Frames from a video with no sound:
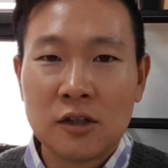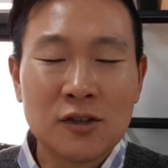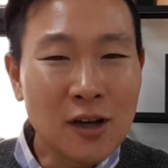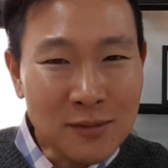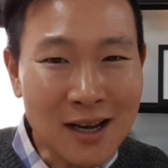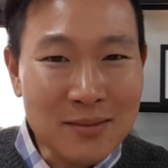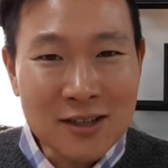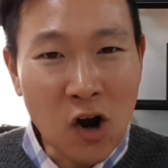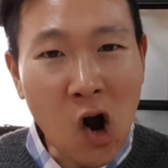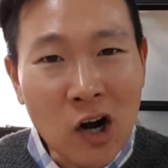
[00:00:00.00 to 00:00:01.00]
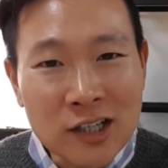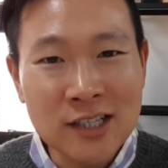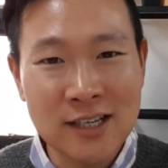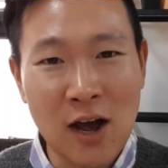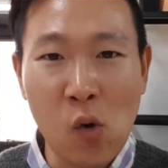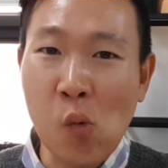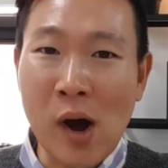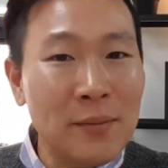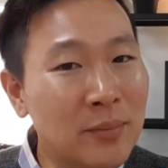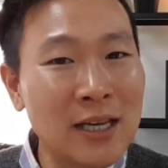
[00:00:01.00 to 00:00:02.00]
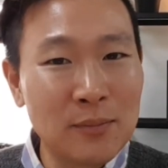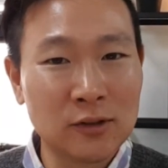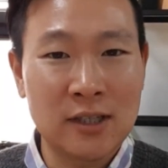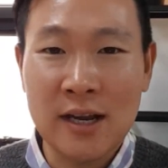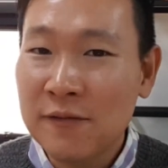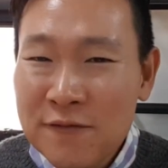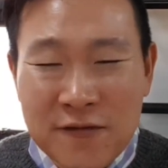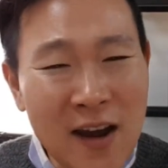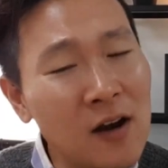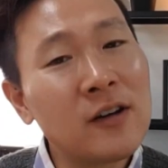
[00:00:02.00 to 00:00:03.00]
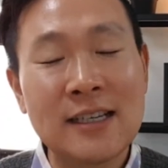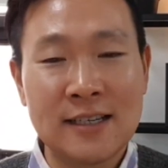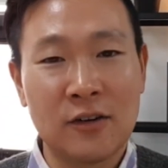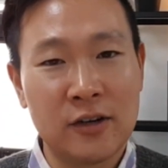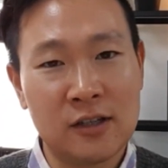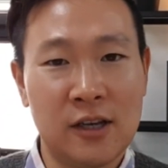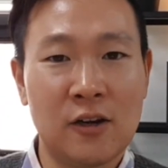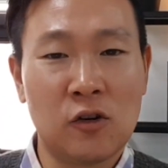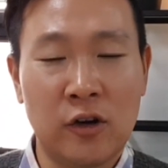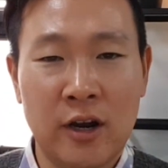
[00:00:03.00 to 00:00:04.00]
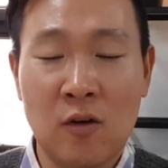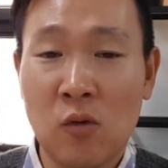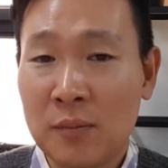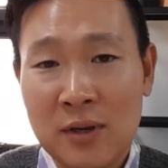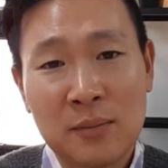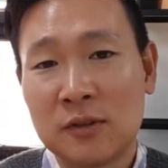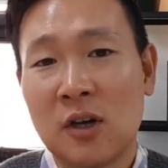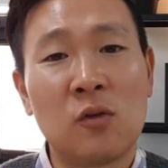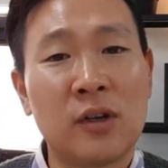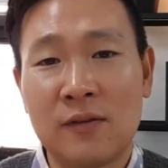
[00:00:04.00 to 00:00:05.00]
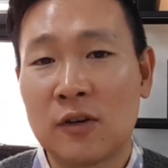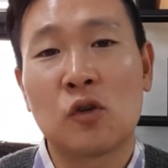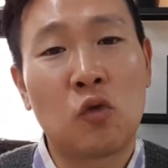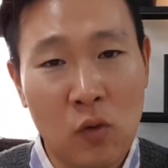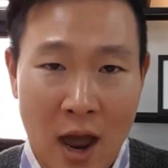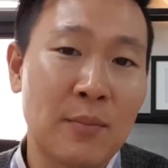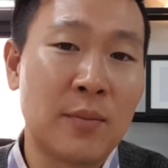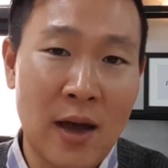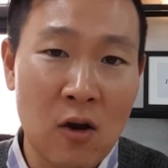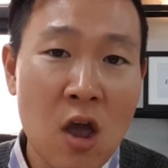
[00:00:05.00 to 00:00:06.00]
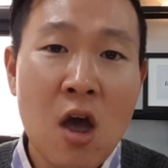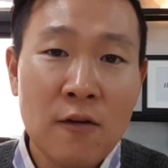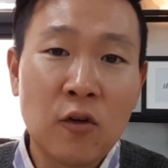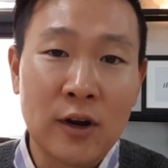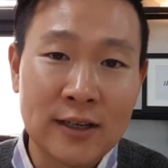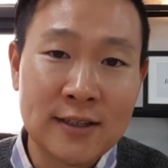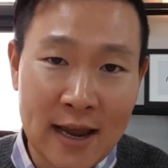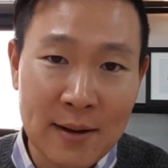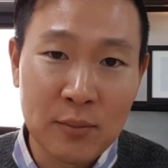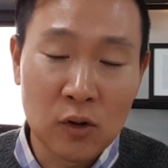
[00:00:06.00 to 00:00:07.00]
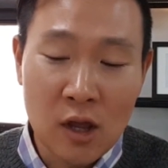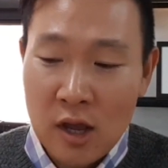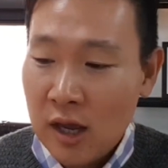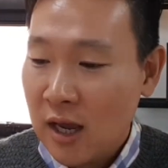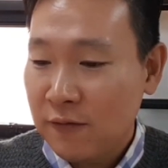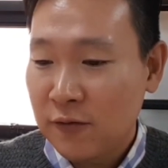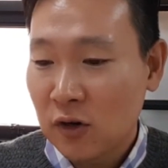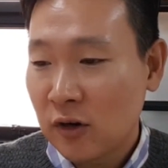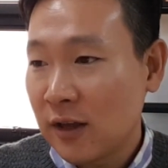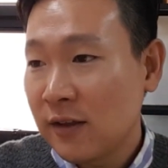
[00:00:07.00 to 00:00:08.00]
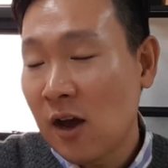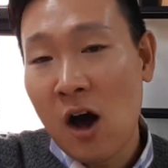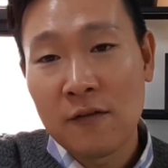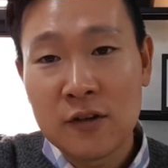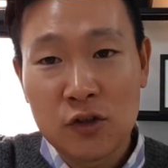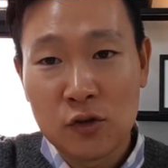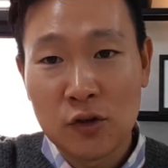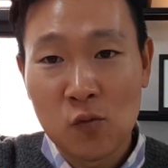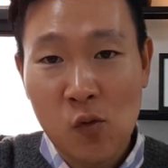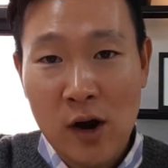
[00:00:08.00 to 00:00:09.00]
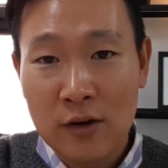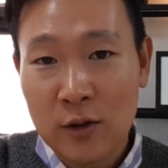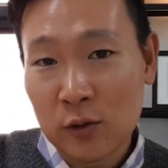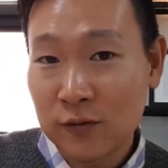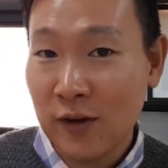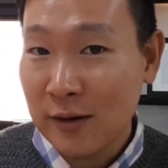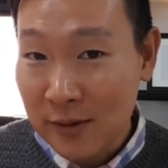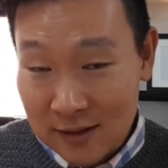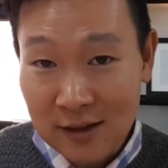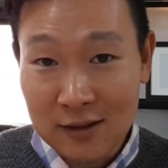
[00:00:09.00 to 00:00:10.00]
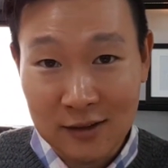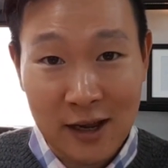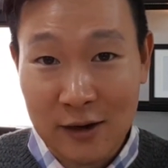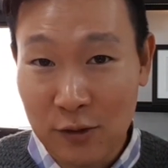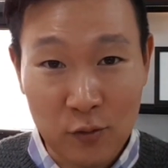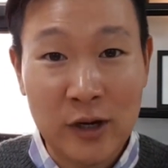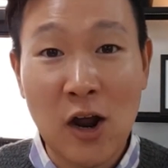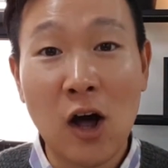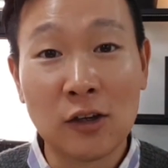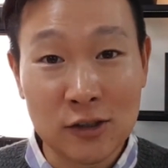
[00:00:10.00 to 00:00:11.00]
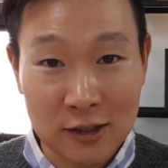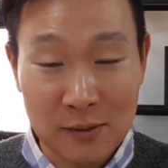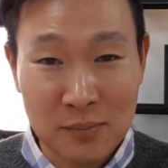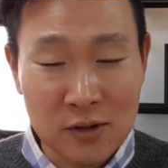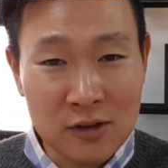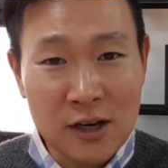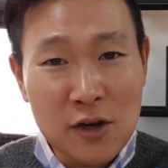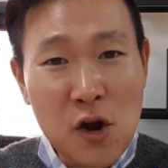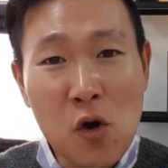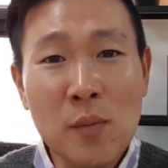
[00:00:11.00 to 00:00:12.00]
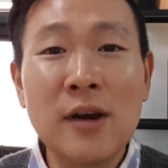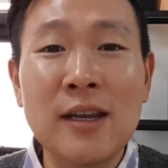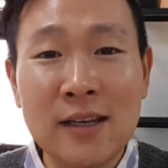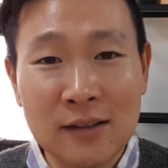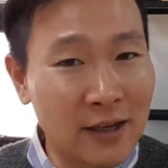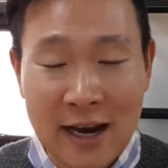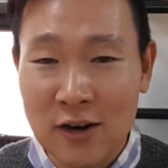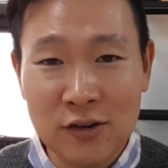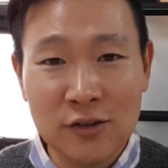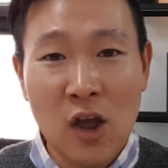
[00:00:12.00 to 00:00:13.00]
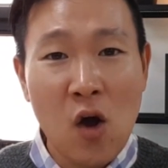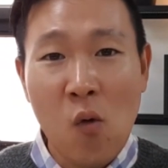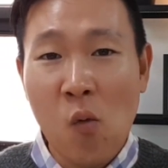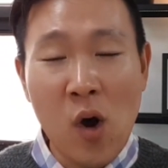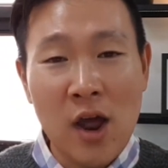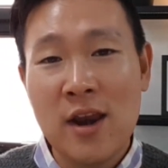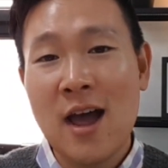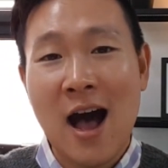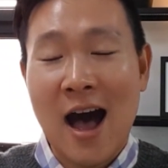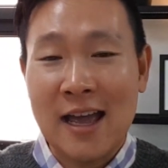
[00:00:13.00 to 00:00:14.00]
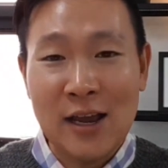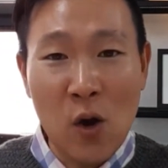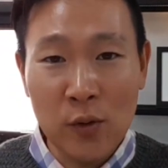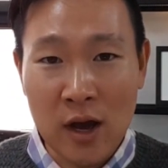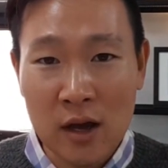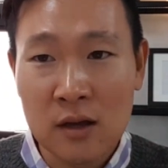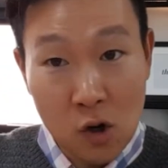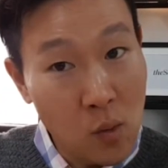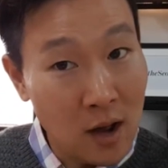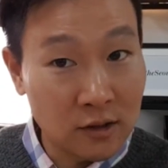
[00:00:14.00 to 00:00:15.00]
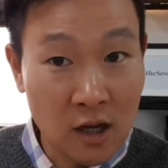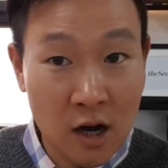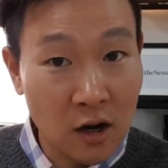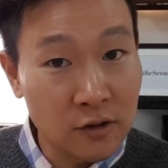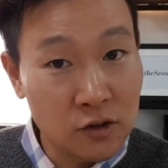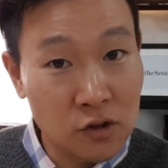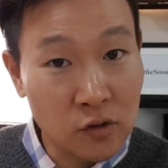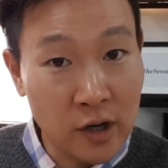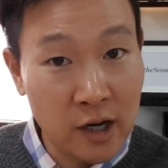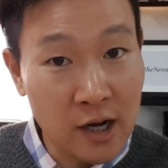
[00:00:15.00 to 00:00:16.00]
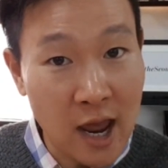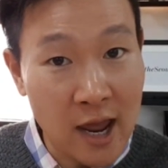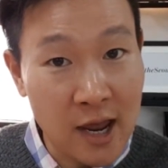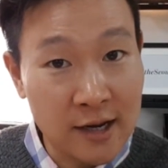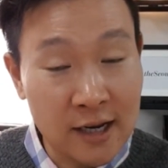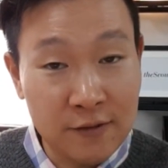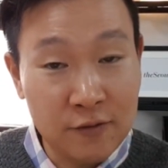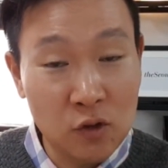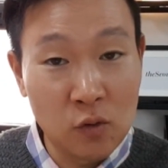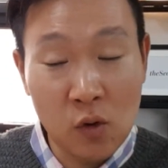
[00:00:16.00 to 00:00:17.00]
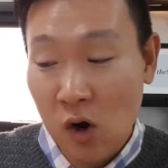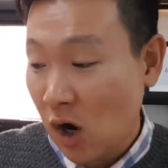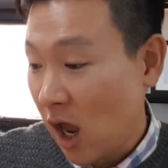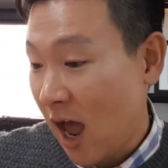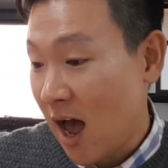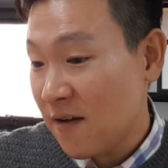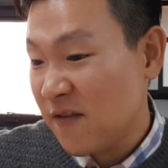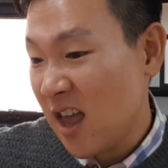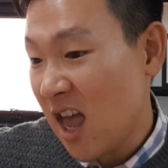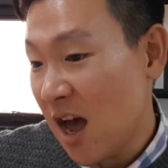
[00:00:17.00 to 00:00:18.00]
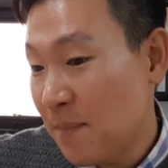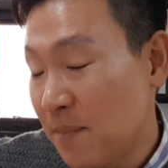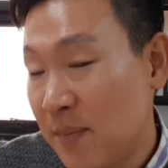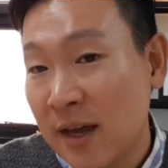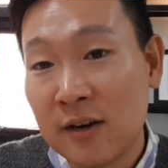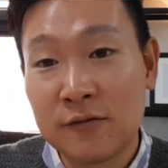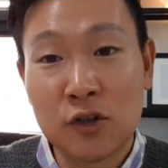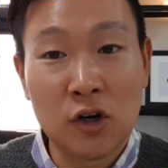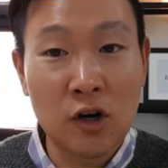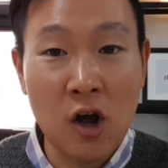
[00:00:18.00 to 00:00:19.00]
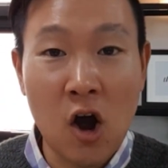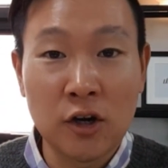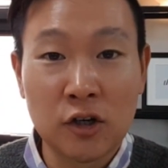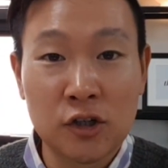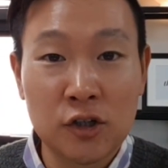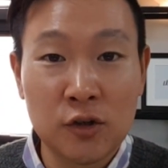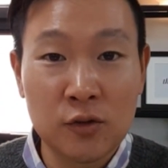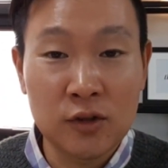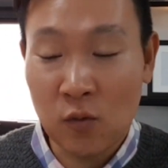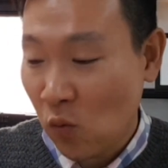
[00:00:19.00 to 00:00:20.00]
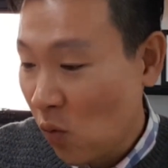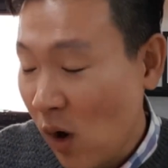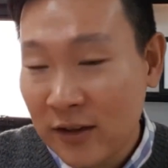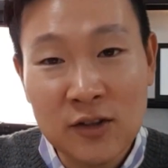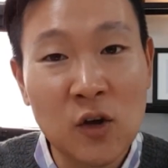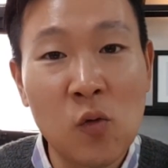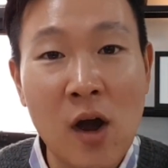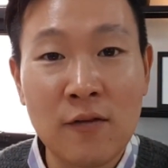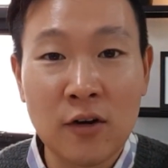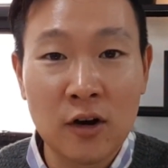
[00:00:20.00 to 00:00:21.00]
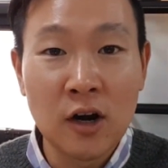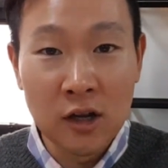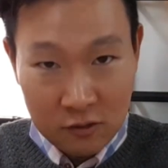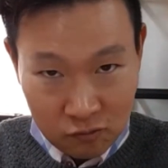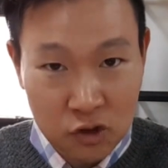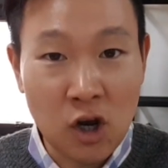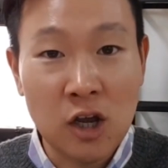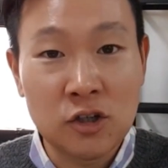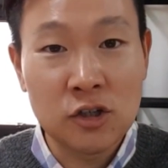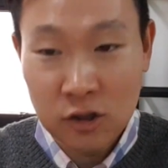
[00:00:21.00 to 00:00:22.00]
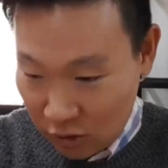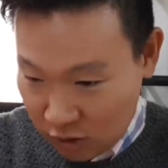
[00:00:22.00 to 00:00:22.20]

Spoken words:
So sometimes it's hard to tell what people take very seriously in Korea and what people don't give a crap about. For example, if you're in the office, you can wear those famous like $3 slippers and nobody cares one iota. But go outside on the street and if you have a bit of dirt on your shoes whatsoever, judge.